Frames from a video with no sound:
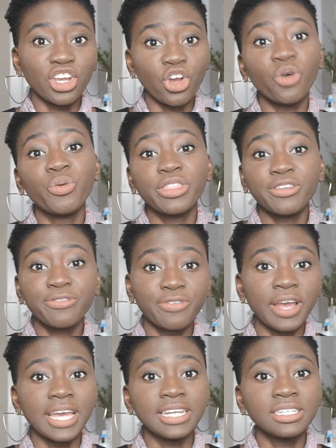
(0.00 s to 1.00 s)
Go with a
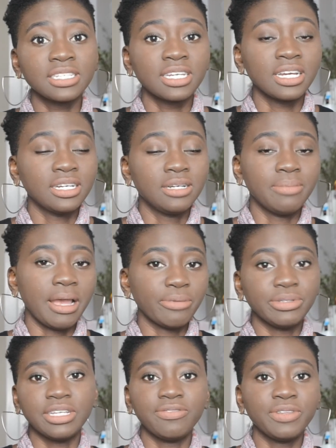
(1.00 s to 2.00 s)
friend. I
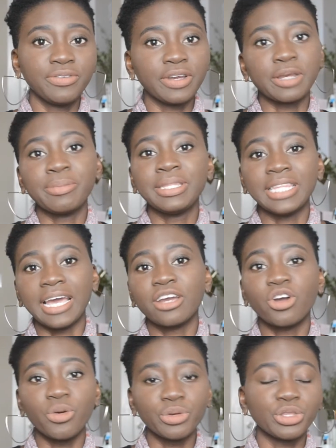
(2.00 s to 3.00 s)
would definitely recommend that.
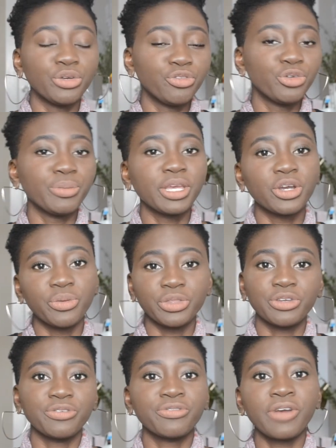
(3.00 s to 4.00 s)
Go with your roommate, go with
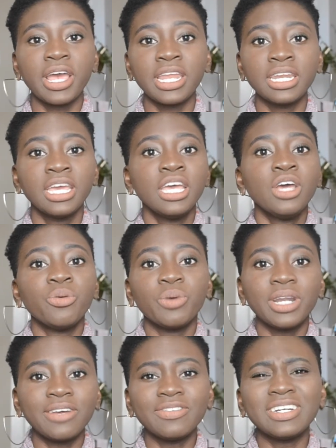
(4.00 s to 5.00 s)
your friend,
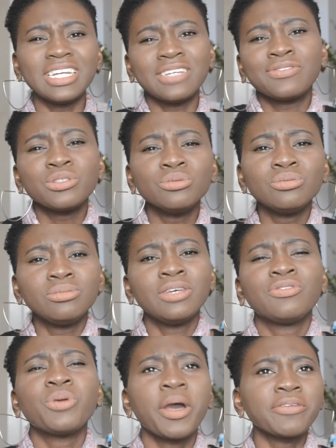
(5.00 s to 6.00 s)
whatever. If
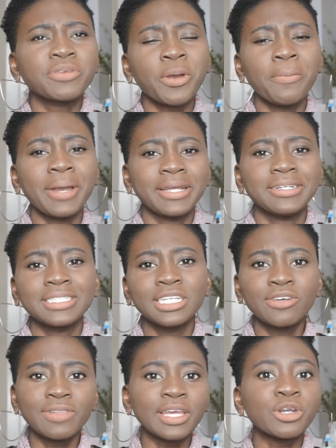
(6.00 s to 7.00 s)
you have to go by
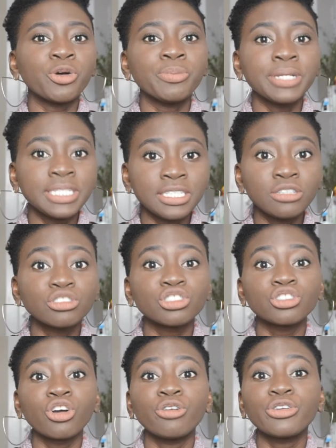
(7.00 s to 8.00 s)
yourself, like, no big deal.
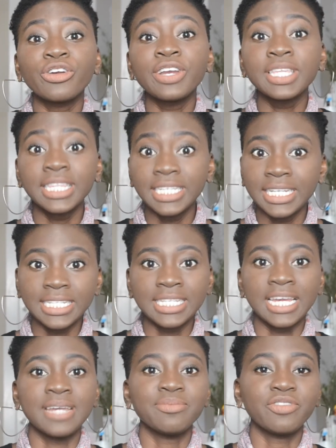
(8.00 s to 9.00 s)
Just go during the
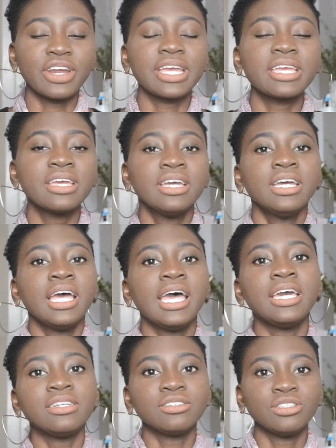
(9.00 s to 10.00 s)
daytime, right?
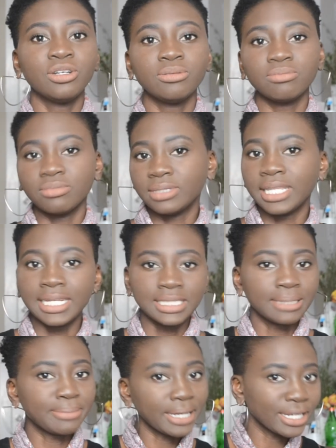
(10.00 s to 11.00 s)
And, you know, let
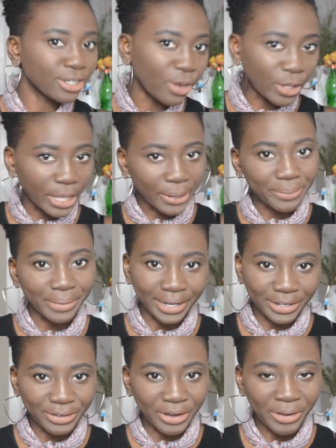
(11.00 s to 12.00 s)
somebody know like where
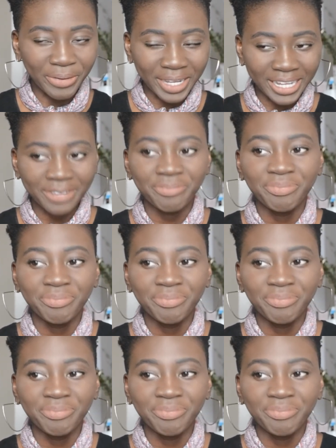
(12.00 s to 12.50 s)
you're going.